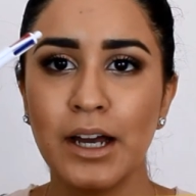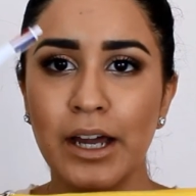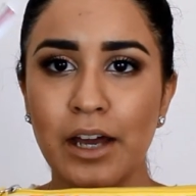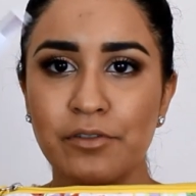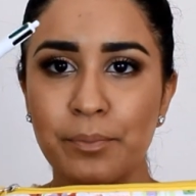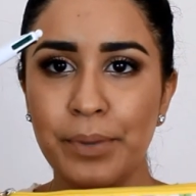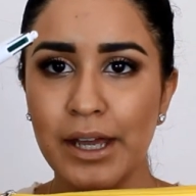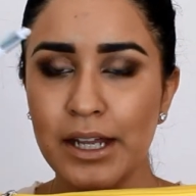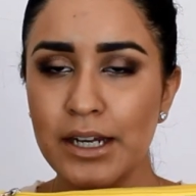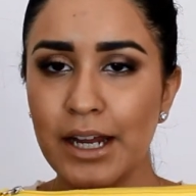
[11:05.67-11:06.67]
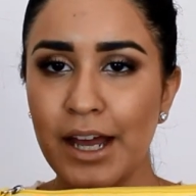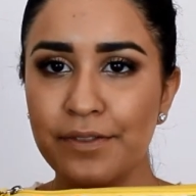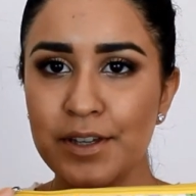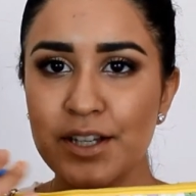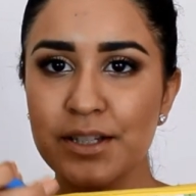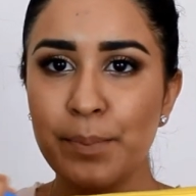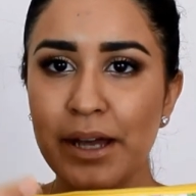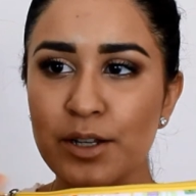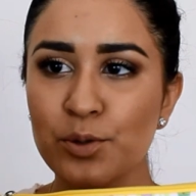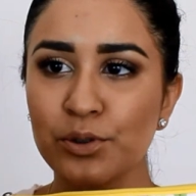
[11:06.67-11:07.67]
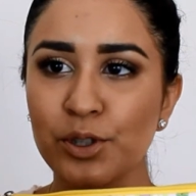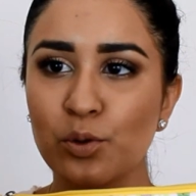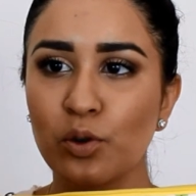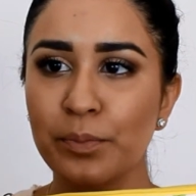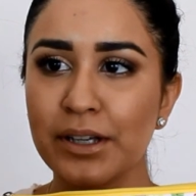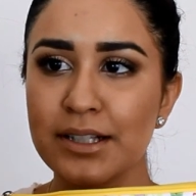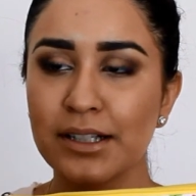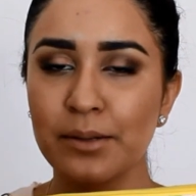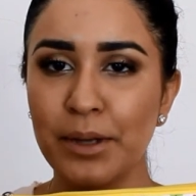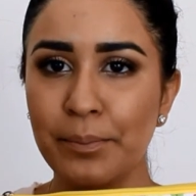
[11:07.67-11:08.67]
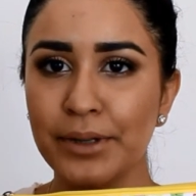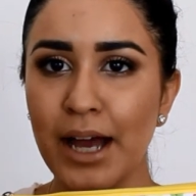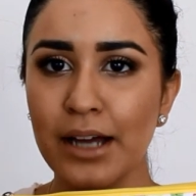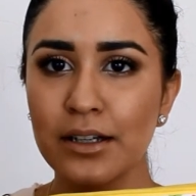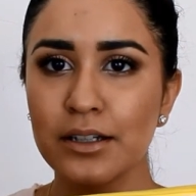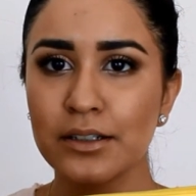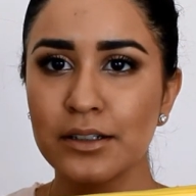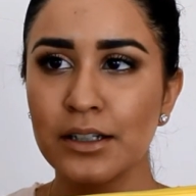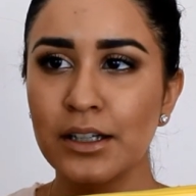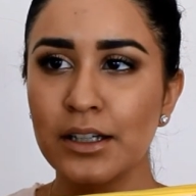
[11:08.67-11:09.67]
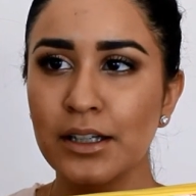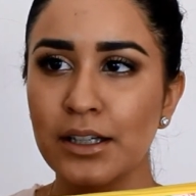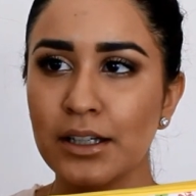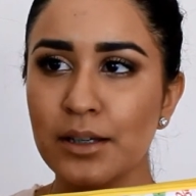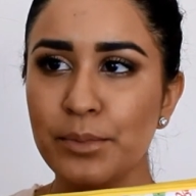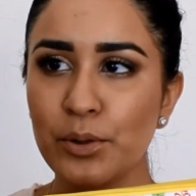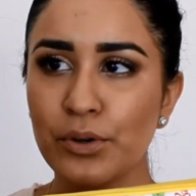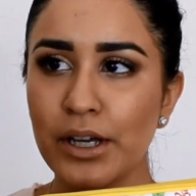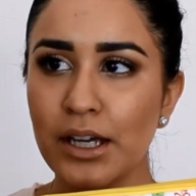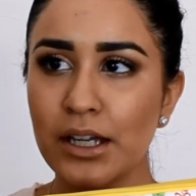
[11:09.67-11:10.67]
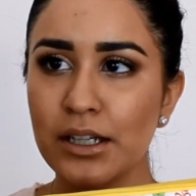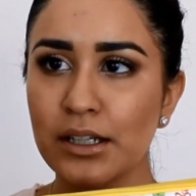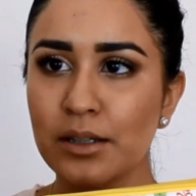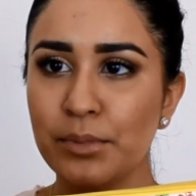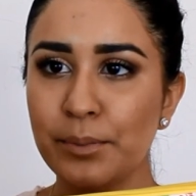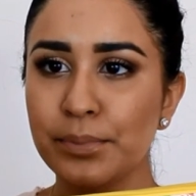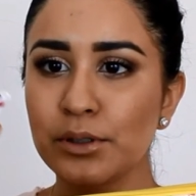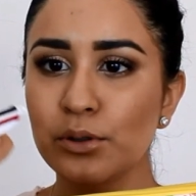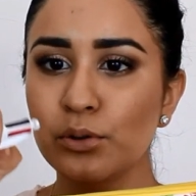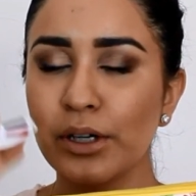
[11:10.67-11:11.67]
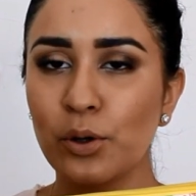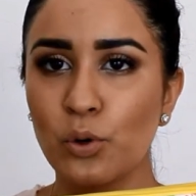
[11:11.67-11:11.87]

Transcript: I have a pen, and this pen is really cool because it can be black, it can be red, it can be blue,